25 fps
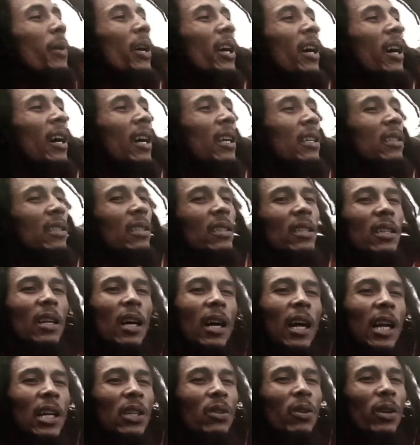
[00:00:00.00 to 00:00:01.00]
pass,
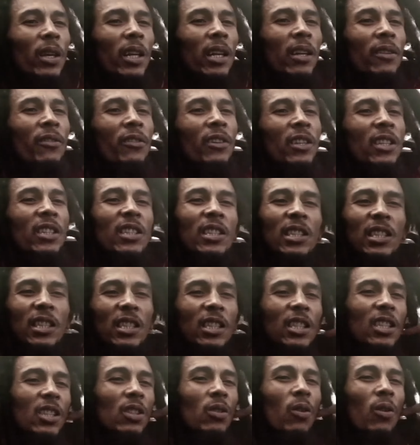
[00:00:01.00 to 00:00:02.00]
although you live in the
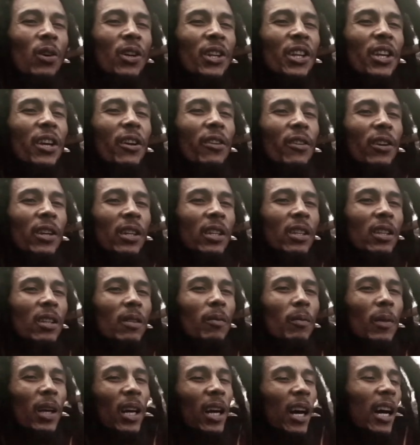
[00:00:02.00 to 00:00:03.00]
city, you don't hear it
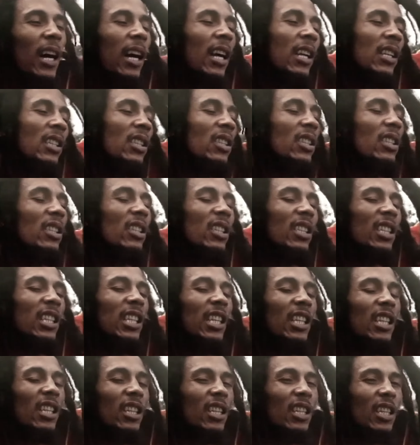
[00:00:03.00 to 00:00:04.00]
because you're
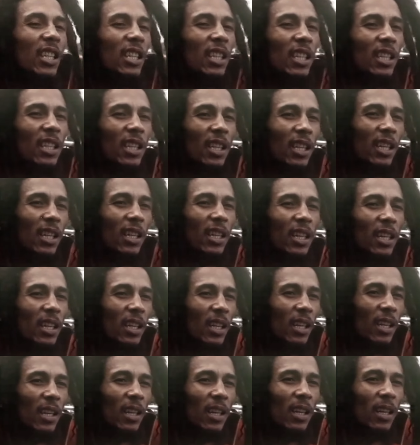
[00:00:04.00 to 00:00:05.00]
thinking.
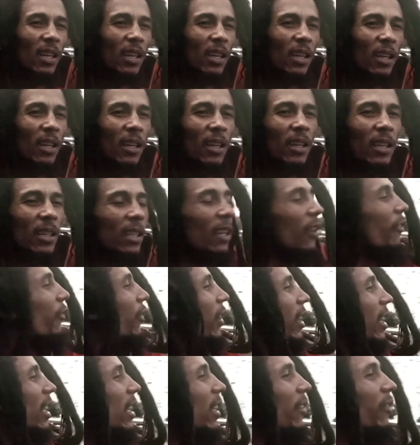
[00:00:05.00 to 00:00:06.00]

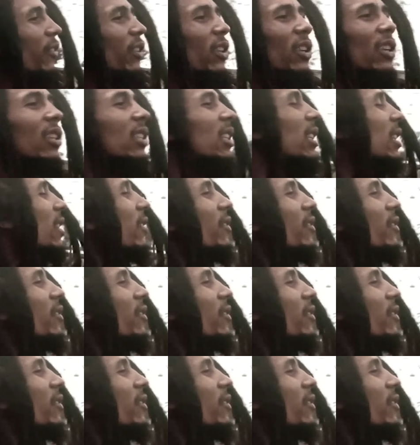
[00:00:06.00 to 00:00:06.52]
Differently if you just